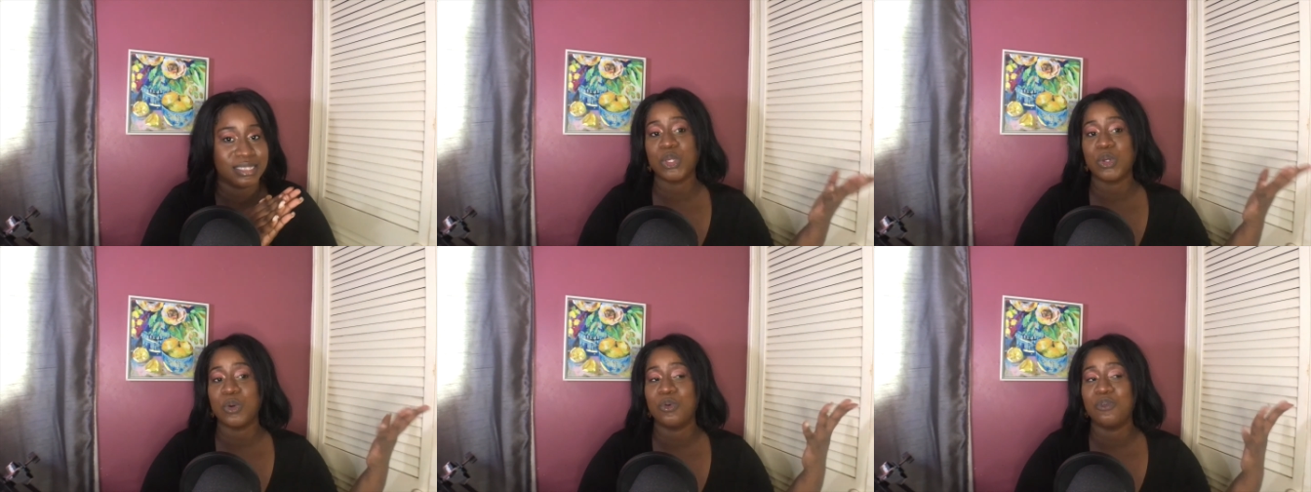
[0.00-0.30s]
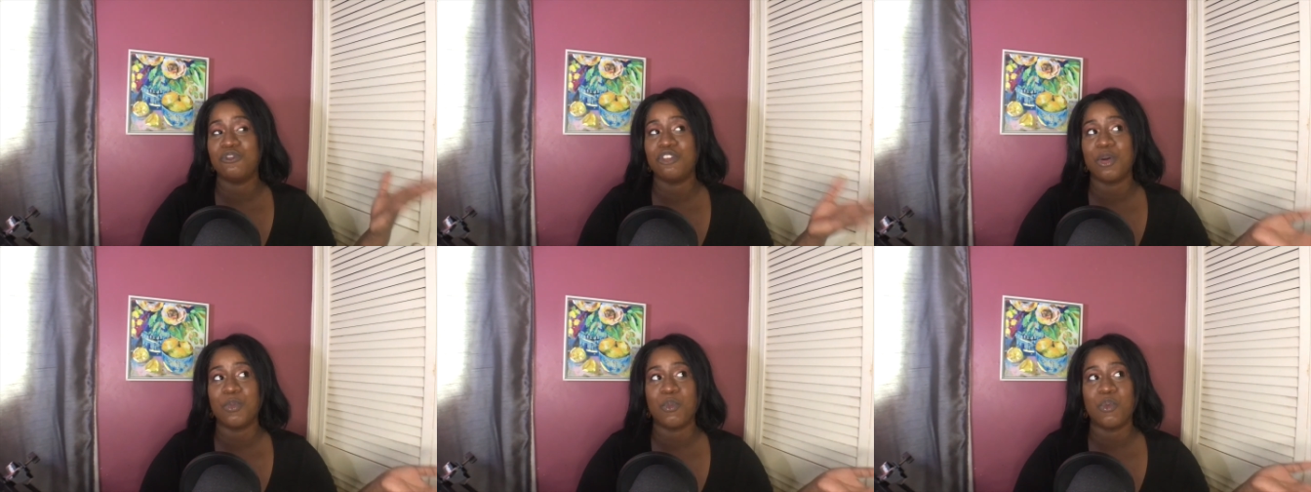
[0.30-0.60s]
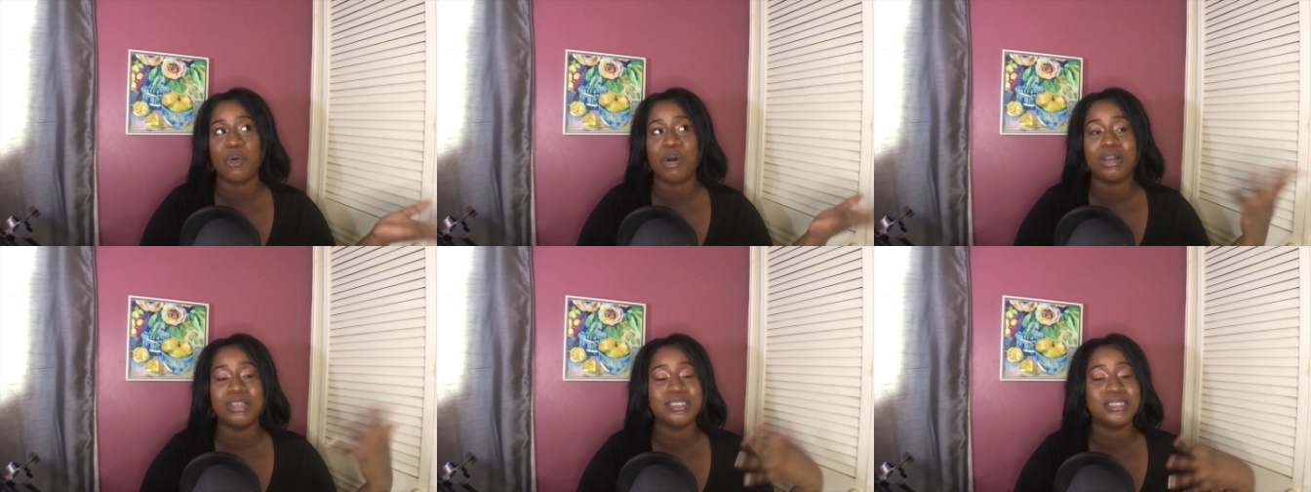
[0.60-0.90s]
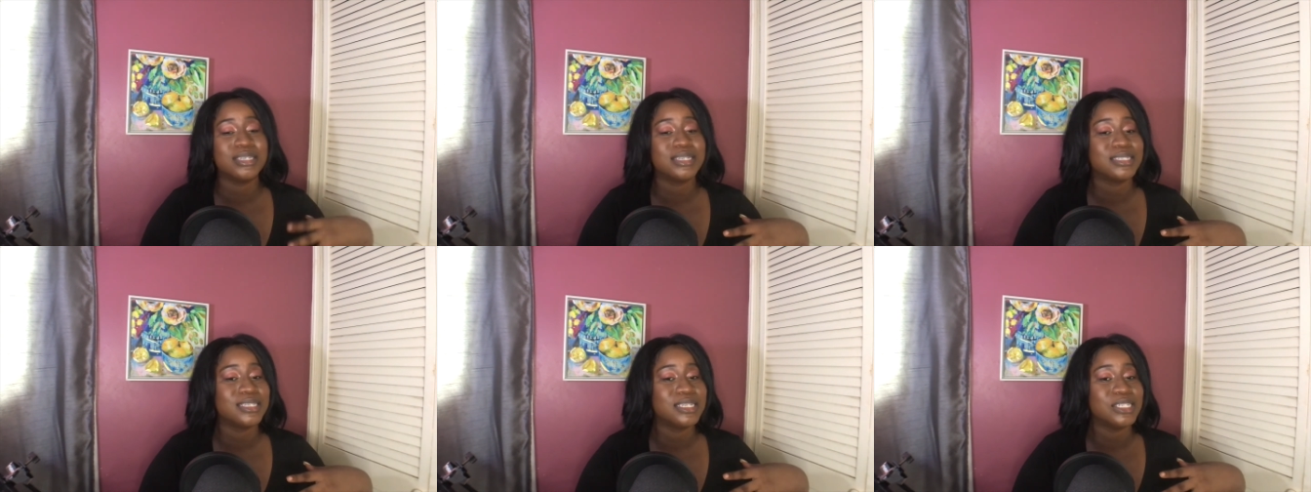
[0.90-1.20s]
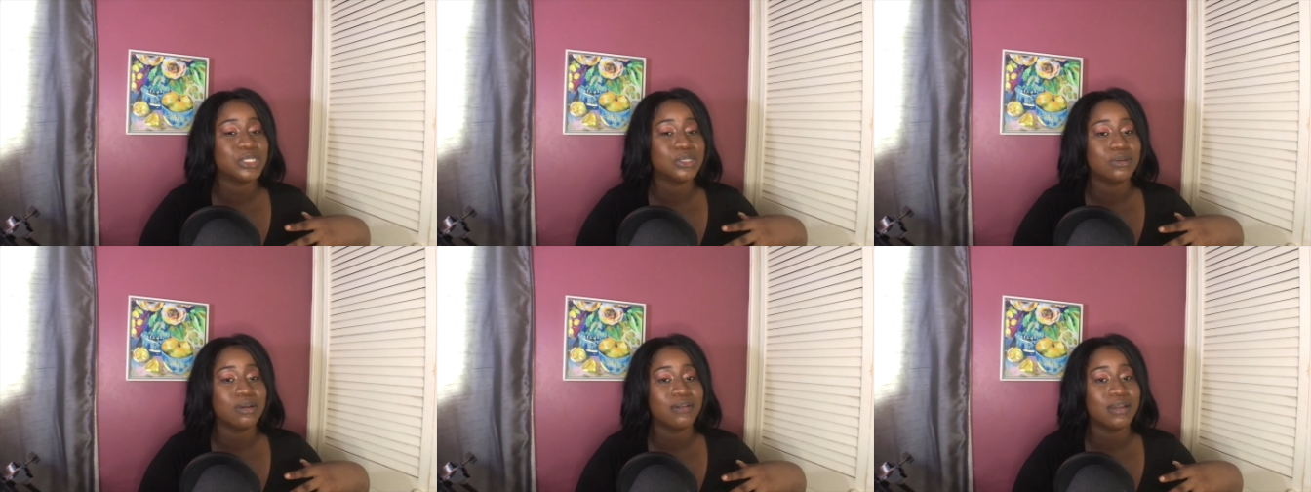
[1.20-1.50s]
So from one success
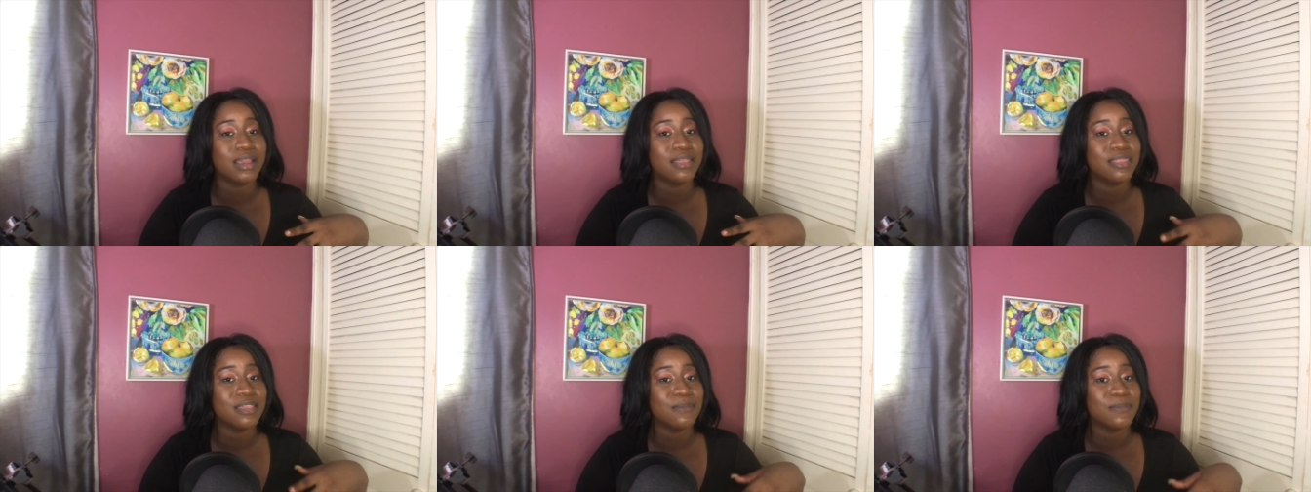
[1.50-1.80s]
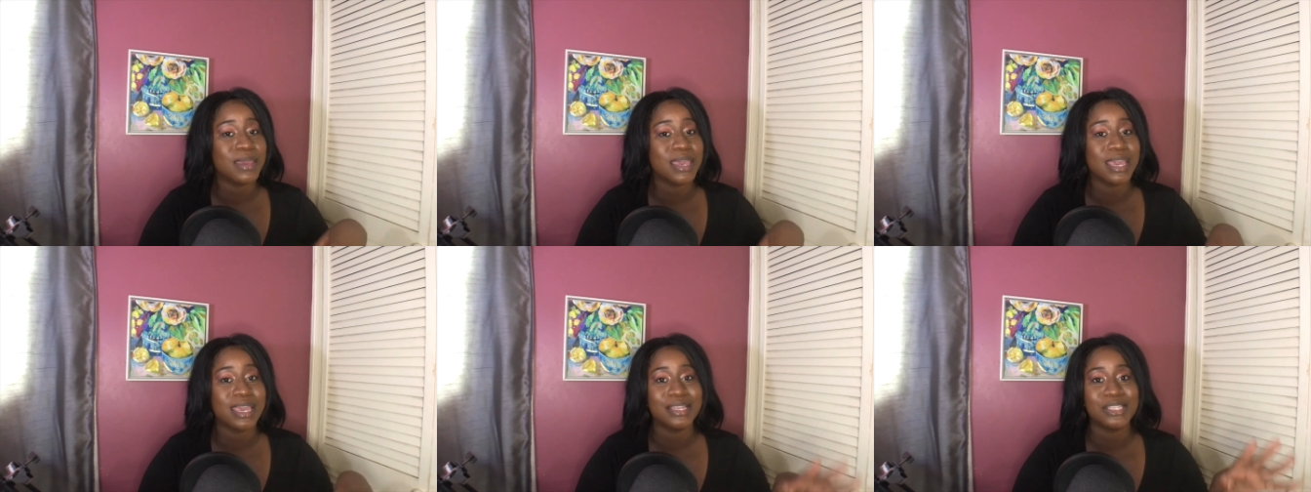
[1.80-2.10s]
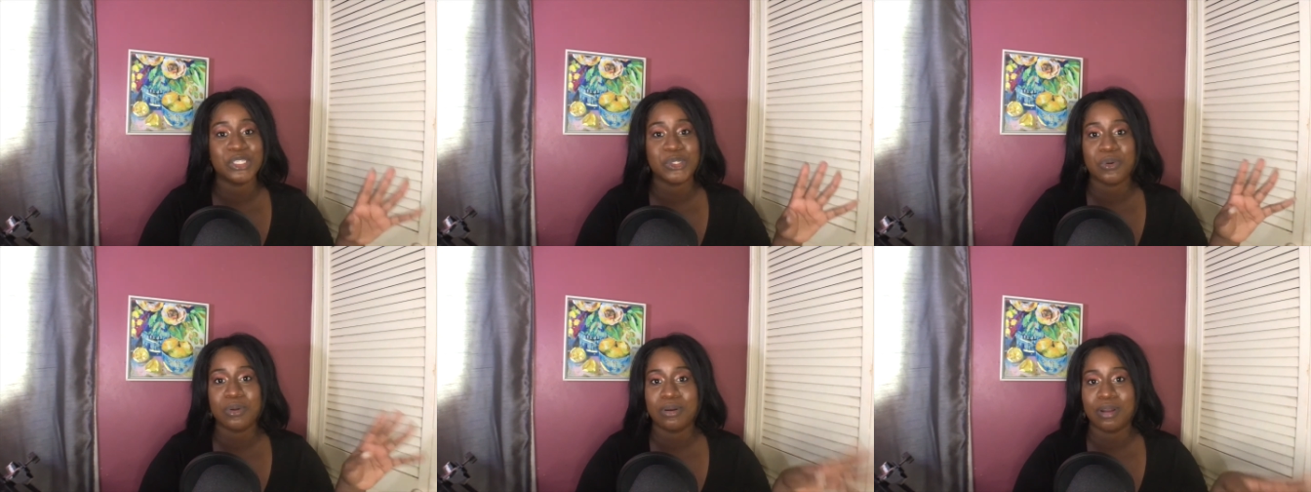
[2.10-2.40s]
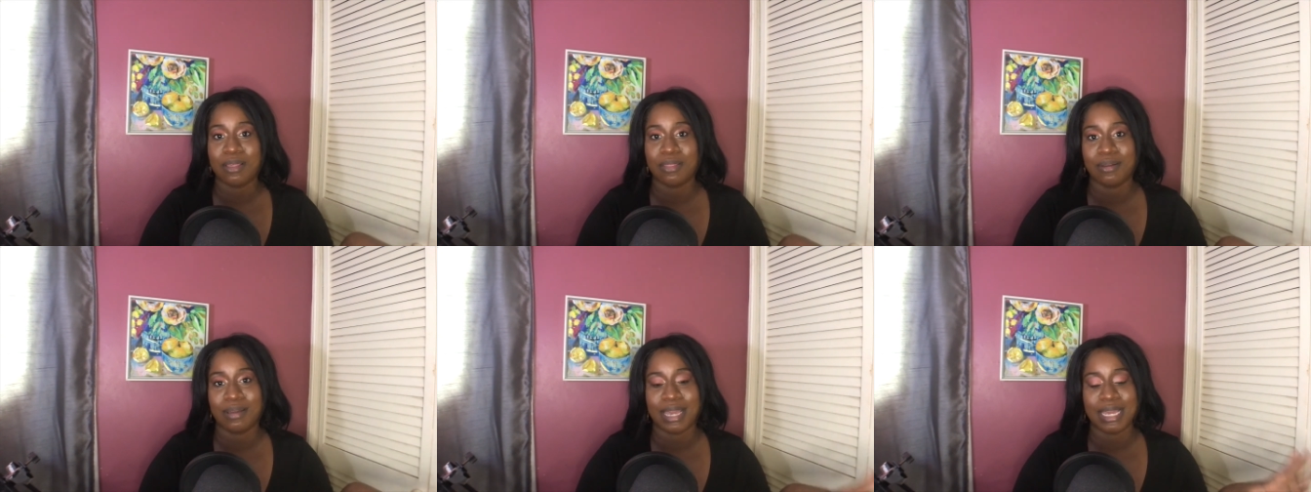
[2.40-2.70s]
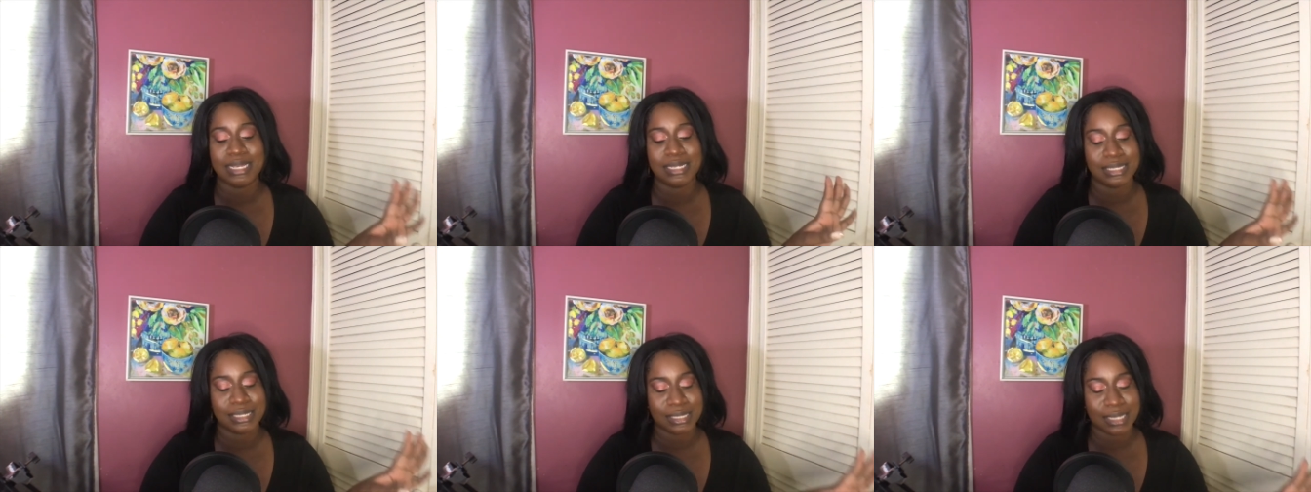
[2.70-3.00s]
story in the making to another, I
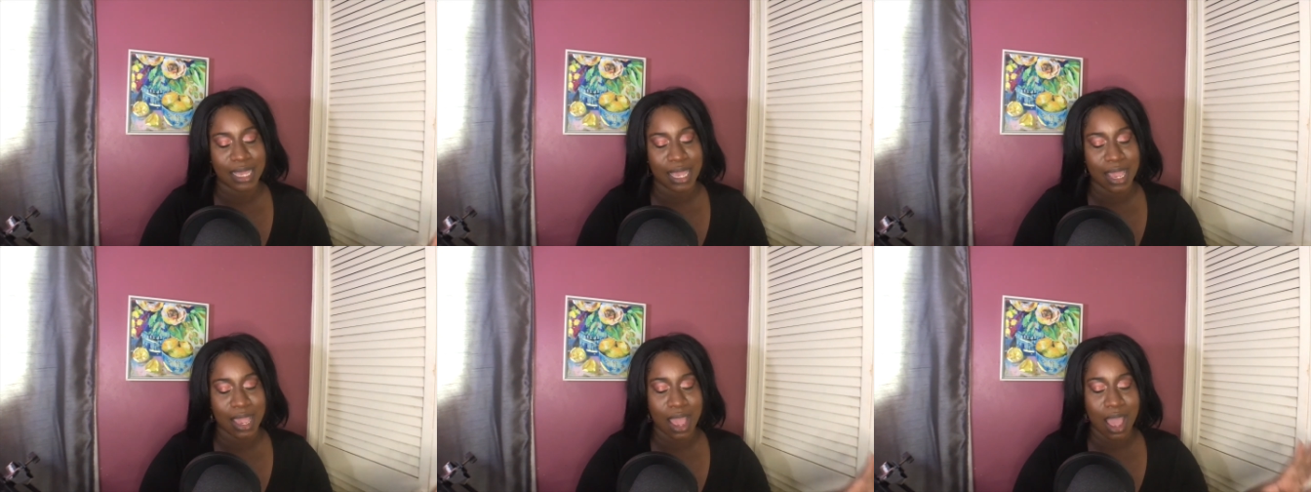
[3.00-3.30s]
say